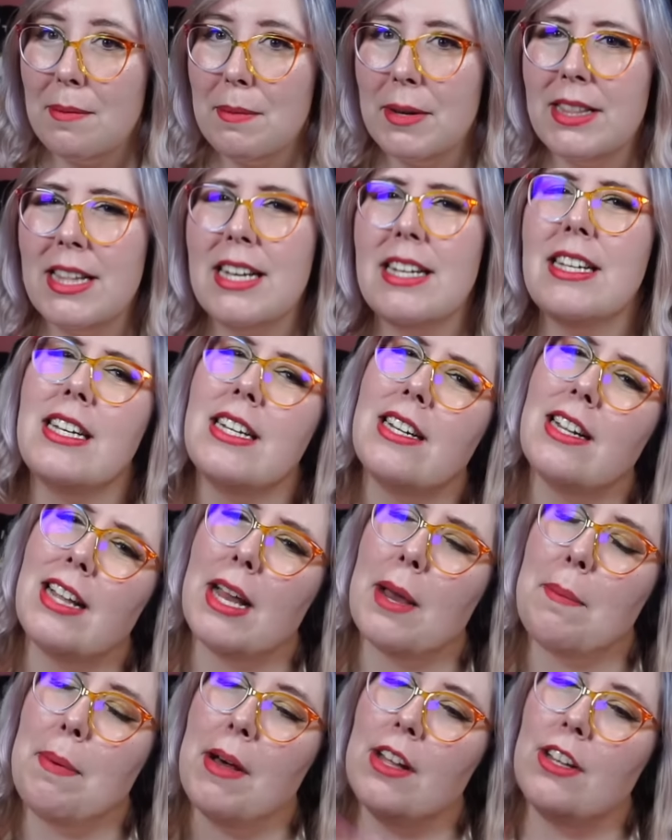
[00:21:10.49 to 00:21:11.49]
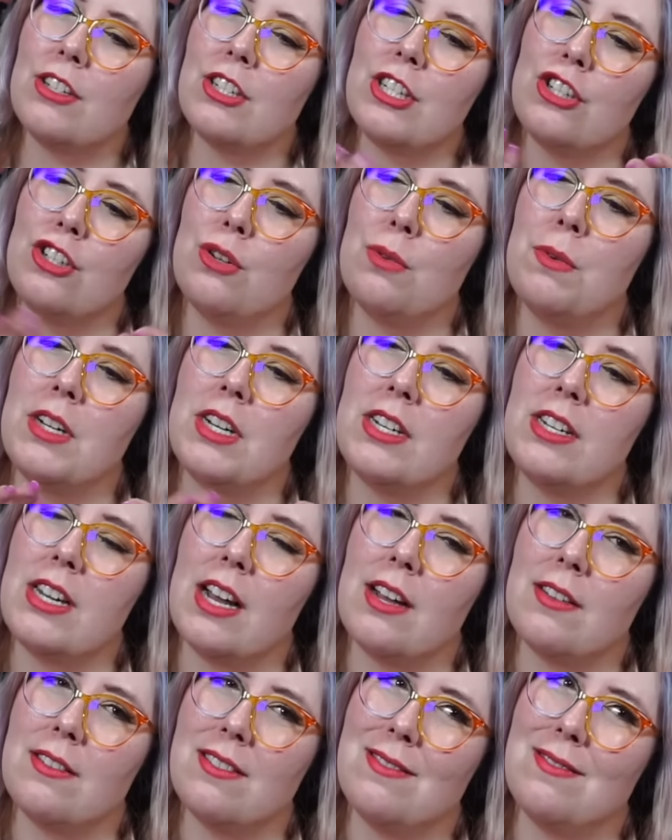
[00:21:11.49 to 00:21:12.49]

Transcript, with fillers: Like, they need to like apologize to one another.